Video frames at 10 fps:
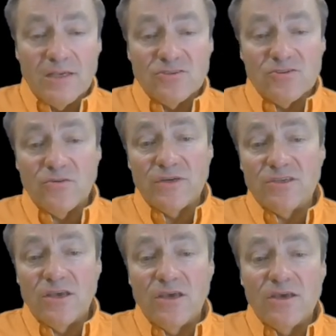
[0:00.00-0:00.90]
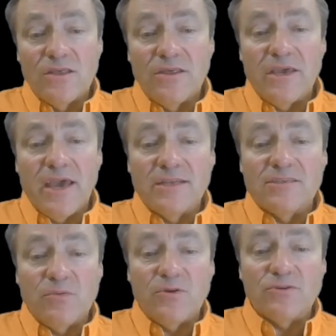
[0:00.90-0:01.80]
So is the
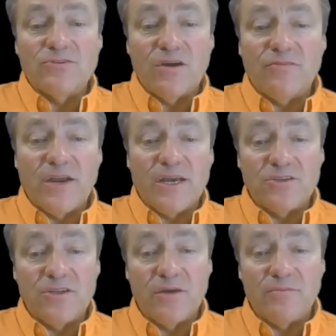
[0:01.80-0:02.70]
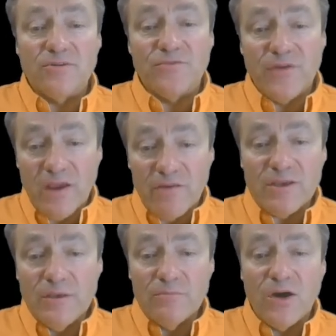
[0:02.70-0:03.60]
n-tuples of rational numbers for
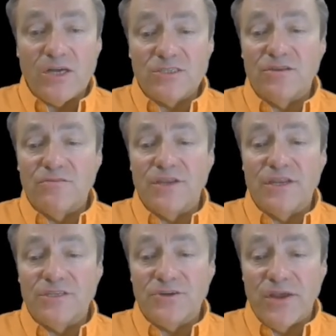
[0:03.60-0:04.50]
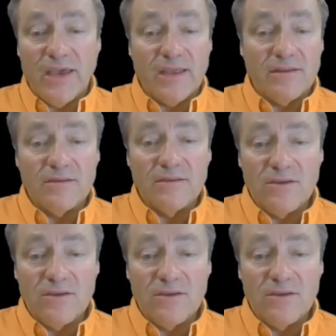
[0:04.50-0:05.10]
every positive integer n.